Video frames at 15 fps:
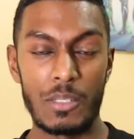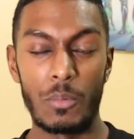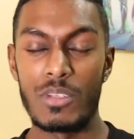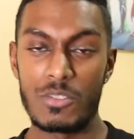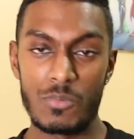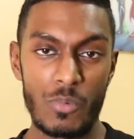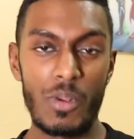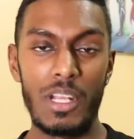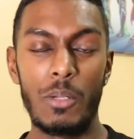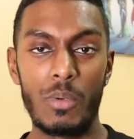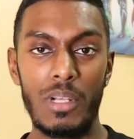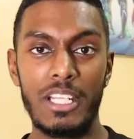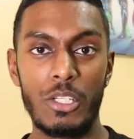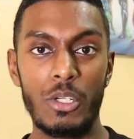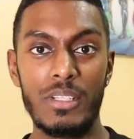It was really,
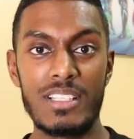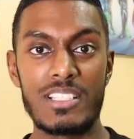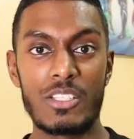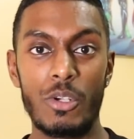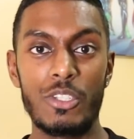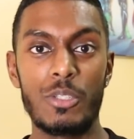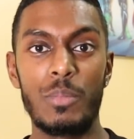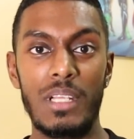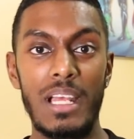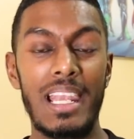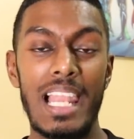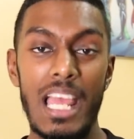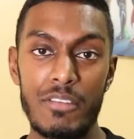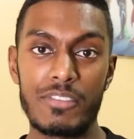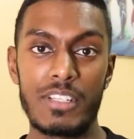really good. This is going to be a
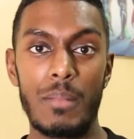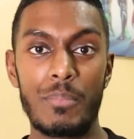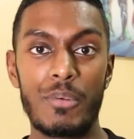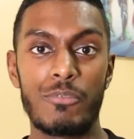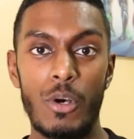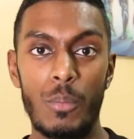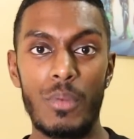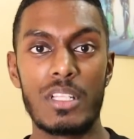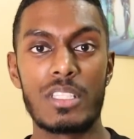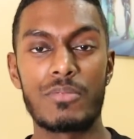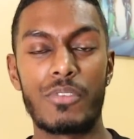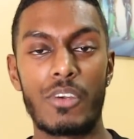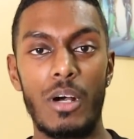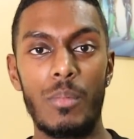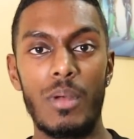lifetime performance
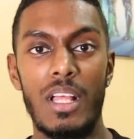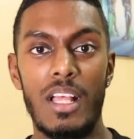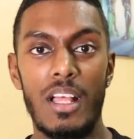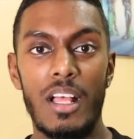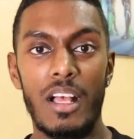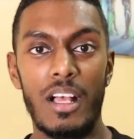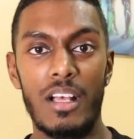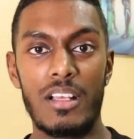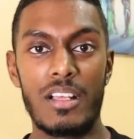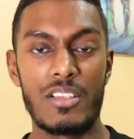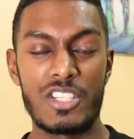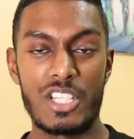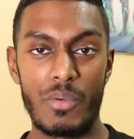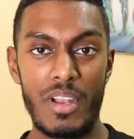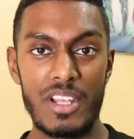from
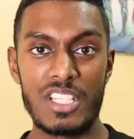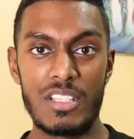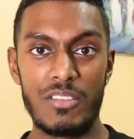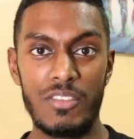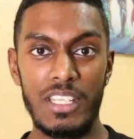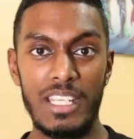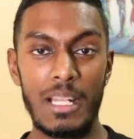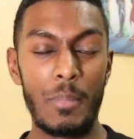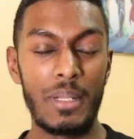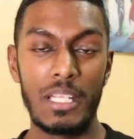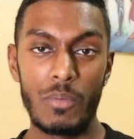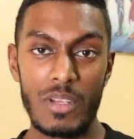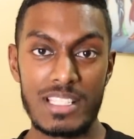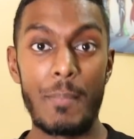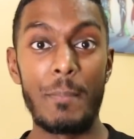Chiranjeevi. I mean,
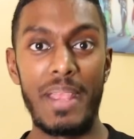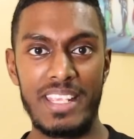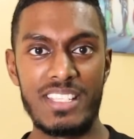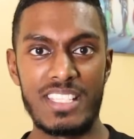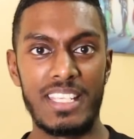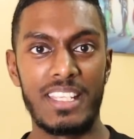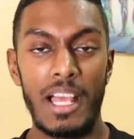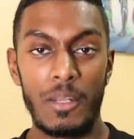he was amazing.